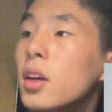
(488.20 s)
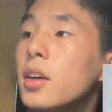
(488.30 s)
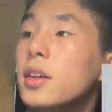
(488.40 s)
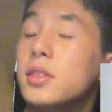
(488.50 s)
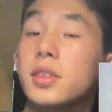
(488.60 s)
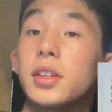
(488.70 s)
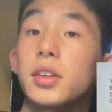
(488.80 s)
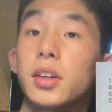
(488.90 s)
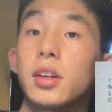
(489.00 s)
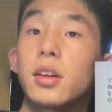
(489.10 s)
In senior
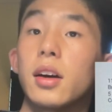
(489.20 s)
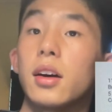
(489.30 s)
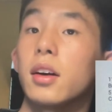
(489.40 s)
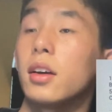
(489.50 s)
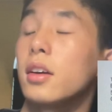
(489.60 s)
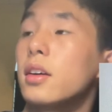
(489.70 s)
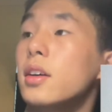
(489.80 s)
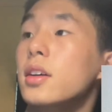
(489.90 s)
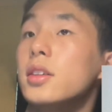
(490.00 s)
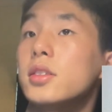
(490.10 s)
year, I
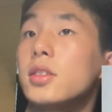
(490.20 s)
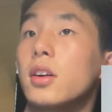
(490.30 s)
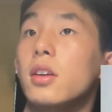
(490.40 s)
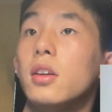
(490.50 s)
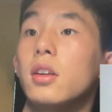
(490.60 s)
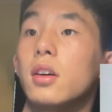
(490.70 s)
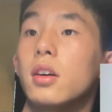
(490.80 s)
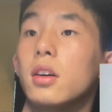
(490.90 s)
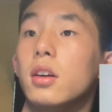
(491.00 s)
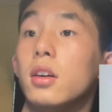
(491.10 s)
started
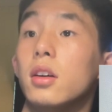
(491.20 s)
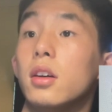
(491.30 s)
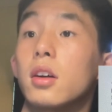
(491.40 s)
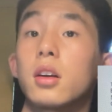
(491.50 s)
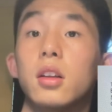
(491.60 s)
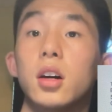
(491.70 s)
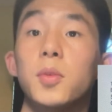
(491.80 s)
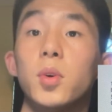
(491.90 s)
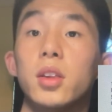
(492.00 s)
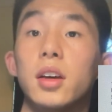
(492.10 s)
uh, a club
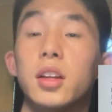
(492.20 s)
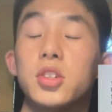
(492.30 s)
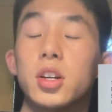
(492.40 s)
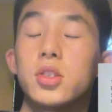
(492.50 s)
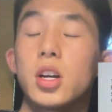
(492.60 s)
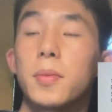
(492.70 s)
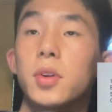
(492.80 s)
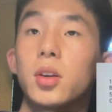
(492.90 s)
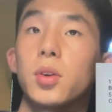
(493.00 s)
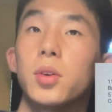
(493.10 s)
with the N H S
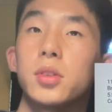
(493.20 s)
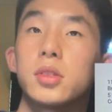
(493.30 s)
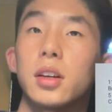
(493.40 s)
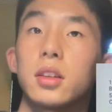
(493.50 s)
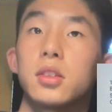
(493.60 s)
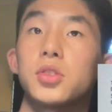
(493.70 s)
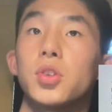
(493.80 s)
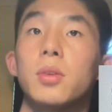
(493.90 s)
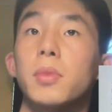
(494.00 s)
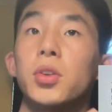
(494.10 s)
chapter. It was like the
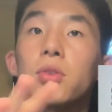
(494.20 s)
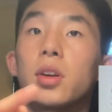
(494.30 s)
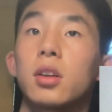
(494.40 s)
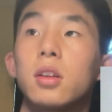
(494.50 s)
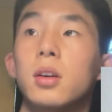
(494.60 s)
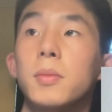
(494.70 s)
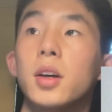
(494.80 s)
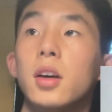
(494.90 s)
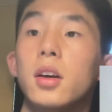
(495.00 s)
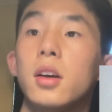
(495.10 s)
student mentoring club
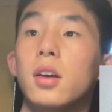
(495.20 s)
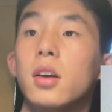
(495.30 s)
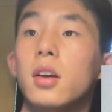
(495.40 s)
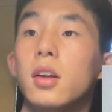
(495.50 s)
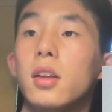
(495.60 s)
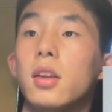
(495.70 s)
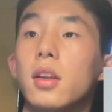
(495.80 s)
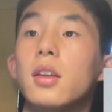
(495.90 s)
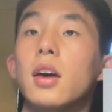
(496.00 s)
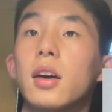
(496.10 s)

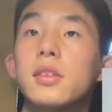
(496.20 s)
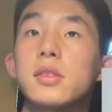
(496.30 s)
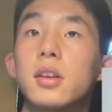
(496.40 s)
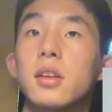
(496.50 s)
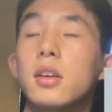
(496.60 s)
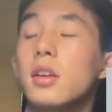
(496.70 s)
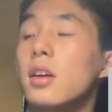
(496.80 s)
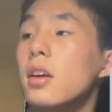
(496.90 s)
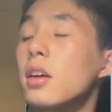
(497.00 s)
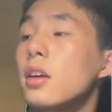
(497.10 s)
that I started,
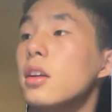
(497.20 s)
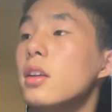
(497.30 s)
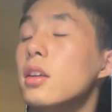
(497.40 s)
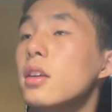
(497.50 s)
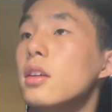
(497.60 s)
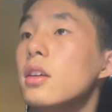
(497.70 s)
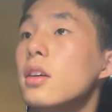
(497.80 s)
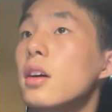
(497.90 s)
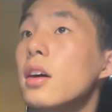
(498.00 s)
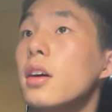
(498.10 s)
and
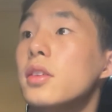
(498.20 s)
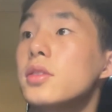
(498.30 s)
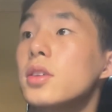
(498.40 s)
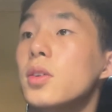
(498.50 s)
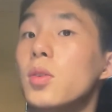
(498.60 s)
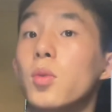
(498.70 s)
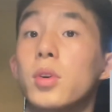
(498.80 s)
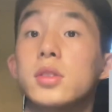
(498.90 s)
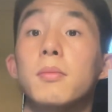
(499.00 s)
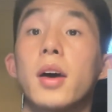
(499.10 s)
I also
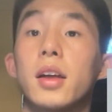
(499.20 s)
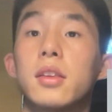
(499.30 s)
was a math